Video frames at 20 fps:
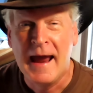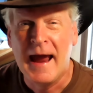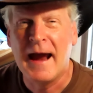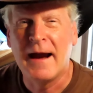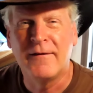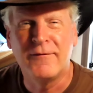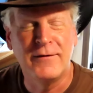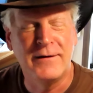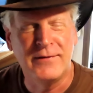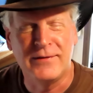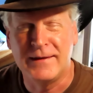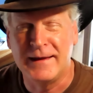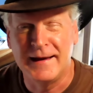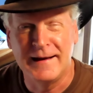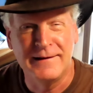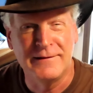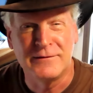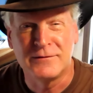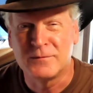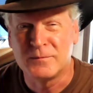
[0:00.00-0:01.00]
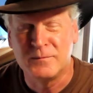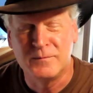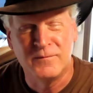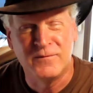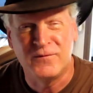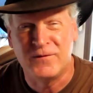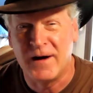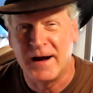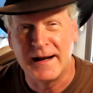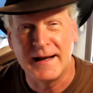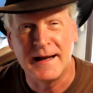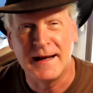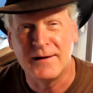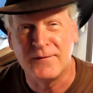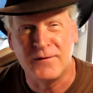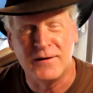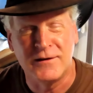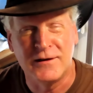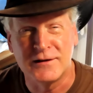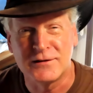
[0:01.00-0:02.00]
Everything's funny
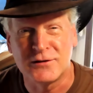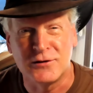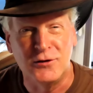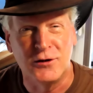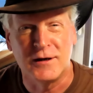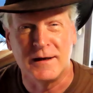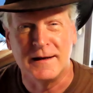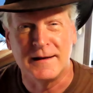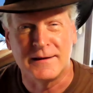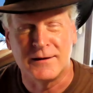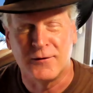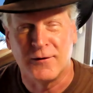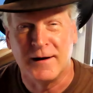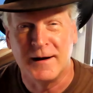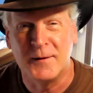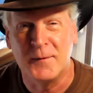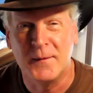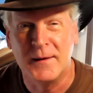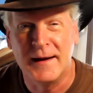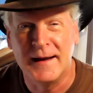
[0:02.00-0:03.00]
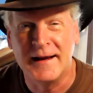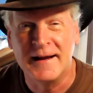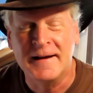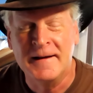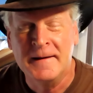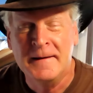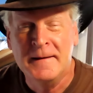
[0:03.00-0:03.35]
if you just look at it the right way.